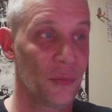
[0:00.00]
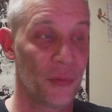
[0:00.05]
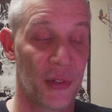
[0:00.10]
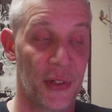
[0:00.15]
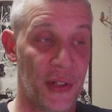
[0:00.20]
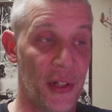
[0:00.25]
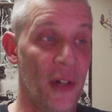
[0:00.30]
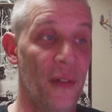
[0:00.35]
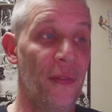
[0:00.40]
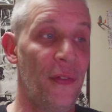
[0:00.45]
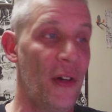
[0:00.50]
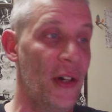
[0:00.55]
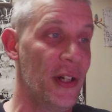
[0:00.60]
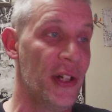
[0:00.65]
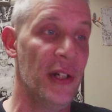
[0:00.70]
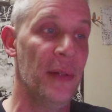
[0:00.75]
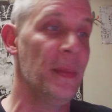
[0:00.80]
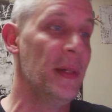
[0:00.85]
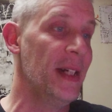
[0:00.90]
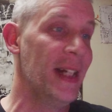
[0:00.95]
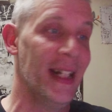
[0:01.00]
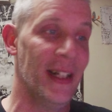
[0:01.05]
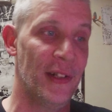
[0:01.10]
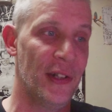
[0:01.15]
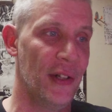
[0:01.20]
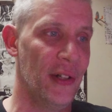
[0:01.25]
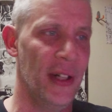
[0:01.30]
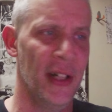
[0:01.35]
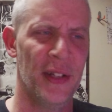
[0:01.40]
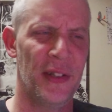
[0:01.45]
so far human
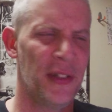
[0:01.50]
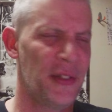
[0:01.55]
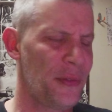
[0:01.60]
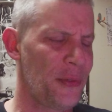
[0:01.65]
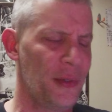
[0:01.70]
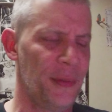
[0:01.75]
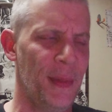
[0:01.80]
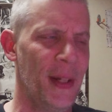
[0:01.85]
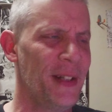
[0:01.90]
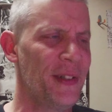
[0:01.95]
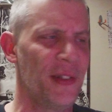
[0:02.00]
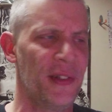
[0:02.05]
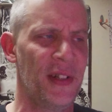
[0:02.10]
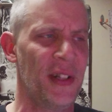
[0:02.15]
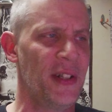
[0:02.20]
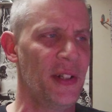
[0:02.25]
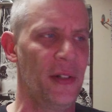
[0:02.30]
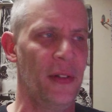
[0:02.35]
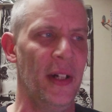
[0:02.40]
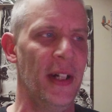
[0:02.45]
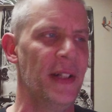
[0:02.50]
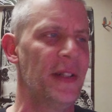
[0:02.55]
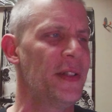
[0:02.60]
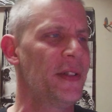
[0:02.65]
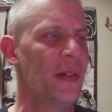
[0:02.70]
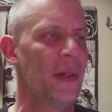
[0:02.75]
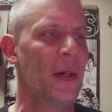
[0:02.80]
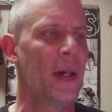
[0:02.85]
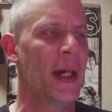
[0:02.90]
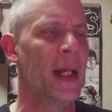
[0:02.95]
nature is. That's what makes it such a great
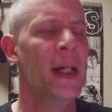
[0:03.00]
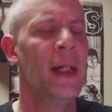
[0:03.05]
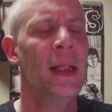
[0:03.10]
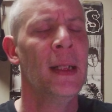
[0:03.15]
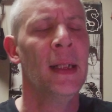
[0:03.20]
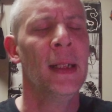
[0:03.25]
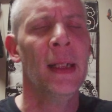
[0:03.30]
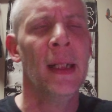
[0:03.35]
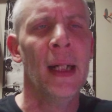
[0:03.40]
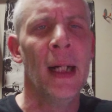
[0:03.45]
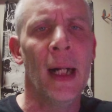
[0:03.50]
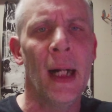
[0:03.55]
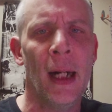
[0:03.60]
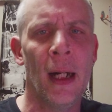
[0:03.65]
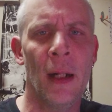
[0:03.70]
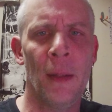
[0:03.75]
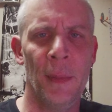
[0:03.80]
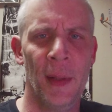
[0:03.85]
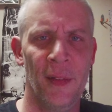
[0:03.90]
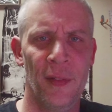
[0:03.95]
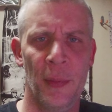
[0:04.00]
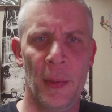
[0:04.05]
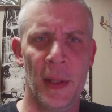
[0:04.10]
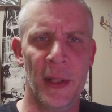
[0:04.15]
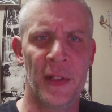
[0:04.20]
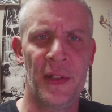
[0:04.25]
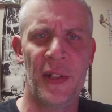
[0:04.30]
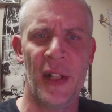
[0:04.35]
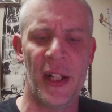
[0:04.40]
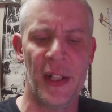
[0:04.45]
story.
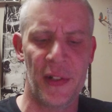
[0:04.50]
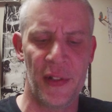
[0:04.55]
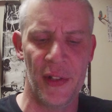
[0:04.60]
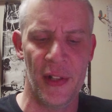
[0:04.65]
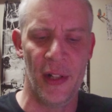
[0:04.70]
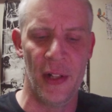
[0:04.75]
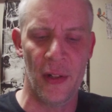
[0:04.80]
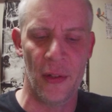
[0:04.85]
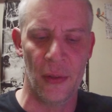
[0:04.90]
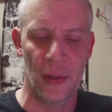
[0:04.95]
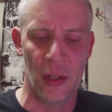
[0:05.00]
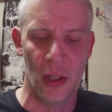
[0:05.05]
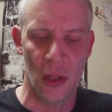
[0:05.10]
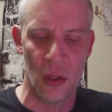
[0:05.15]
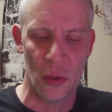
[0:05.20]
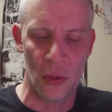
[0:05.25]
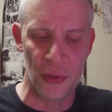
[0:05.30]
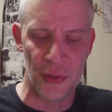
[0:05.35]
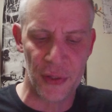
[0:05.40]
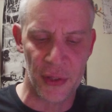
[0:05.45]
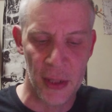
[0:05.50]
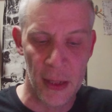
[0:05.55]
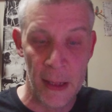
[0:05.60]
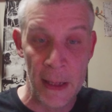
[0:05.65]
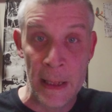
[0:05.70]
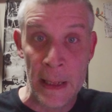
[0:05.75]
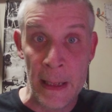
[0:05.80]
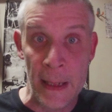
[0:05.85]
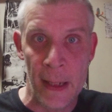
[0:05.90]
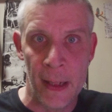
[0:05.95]
Everybody's chasing their own goals,
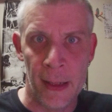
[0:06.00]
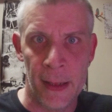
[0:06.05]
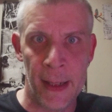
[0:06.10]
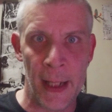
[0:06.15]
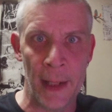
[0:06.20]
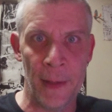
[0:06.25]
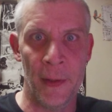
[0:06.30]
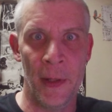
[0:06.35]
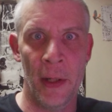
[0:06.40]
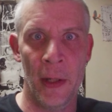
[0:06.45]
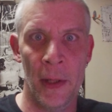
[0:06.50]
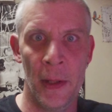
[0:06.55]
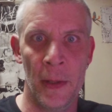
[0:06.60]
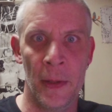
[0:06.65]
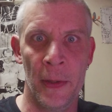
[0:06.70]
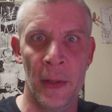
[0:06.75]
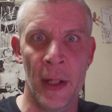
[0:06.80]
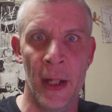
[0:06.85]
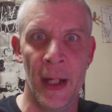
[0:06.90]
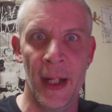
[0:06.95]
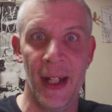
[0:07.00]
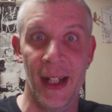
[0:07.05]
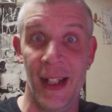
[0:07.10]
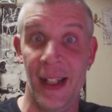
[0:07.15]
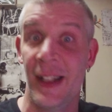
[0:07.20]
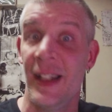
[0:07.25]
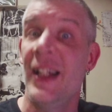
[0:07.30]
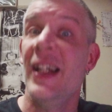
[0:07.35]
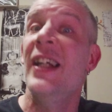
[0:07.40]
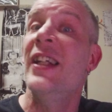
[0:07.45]
getting their own,
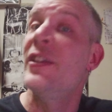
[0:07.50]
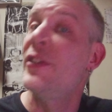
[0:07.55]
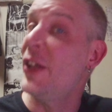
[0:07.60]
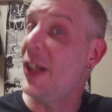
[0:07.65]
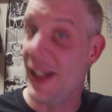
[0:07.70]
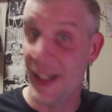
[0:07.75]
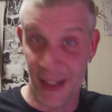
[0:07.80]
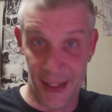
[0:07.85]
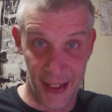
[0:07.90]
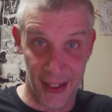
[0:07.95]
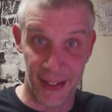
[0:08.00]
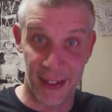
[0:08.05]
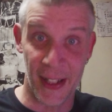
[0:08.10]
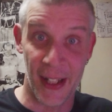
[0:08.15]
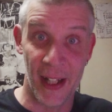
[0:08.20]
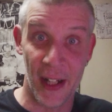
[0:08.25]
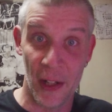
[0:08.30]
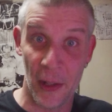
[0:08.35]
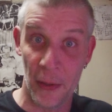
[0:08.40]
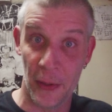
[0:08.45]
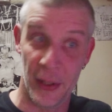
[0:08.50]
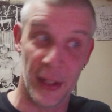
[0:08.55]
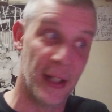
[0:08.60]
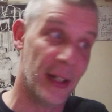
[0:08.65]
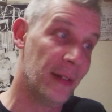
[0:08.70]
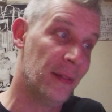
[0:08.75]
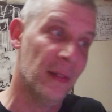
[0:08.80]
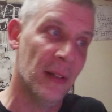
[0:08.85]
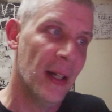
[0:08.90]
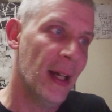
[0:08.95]
trying to get their own
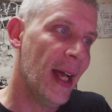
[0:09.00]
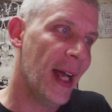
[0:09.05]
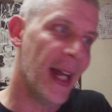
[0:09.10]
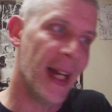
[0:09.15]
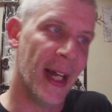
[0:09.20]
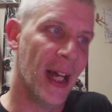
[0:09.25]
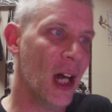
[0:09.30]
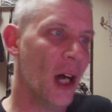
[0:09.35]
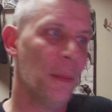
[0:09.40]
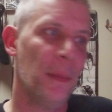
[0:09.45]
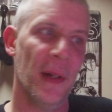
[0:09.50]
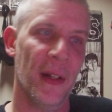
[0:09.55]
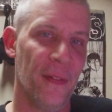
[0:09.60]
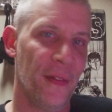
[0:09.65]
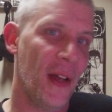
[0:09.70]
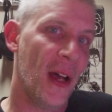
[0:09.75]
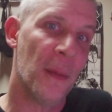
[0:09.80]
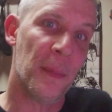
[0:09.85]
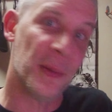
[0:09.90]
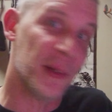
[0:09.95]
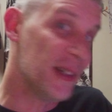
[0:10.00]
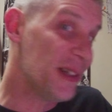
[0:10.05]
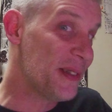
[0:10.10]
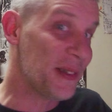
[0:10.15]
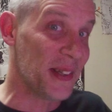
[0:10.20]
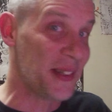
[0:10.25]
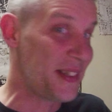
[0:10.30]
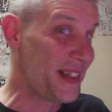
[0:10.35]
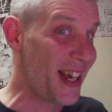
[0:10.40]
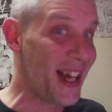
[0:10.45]
in. Hey, if helping
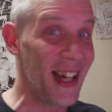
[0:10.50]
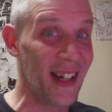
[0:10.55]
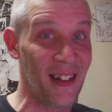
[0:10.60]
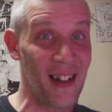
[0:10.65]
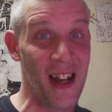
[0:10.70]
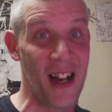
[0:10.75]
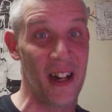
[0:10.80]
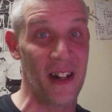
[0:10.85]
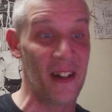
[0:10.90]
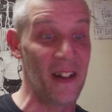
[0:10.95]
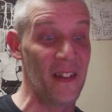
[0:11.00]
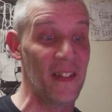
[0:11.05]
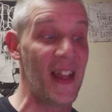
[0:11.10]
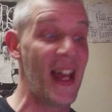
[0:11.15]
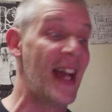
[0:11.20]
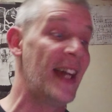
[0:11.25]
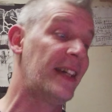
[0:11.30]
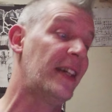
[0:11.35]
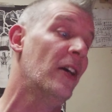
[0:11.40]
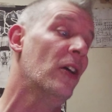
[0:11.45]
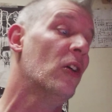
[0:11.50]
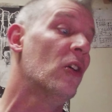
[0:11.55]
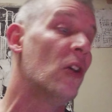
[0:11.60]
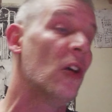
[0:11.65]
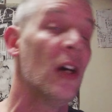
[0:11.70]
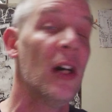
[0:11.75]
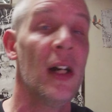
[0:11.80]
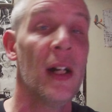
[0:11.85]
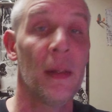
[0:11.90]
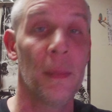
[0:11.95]
use a sideline on that,
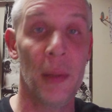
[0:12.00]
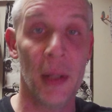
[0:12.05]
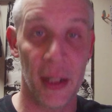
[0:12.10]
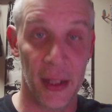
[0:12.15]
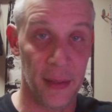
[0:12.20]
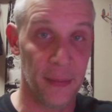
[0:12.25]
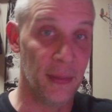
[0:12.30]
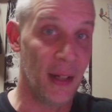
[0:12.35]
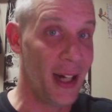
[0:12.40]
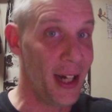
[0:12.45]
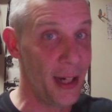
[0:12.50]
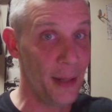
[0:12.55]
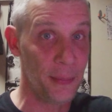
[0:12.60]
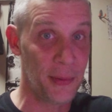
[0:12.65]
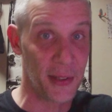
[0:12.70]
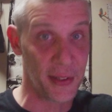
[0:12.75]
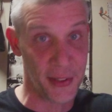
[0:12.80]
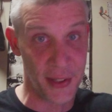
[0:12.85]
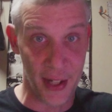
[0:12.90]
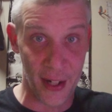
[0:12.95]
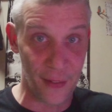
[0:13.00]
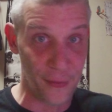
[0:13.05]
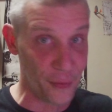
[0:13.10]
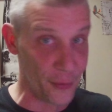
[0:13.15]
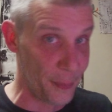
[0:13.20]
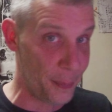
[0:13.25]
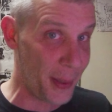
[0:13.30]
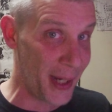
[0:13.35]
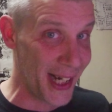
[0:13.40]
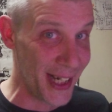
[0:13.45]
cool. But I'm just here
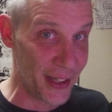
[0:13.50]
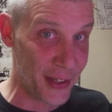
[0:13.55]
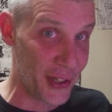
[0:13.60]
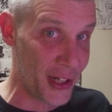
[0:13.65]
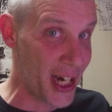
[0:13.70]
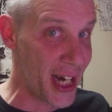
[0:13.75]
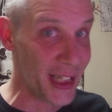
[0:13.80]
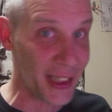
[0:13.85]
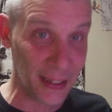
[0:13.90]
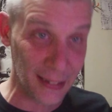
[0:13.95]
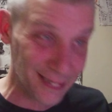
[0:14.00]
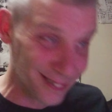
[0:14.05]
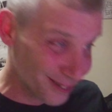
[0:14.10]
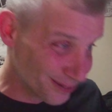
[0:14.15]
for a paycheck.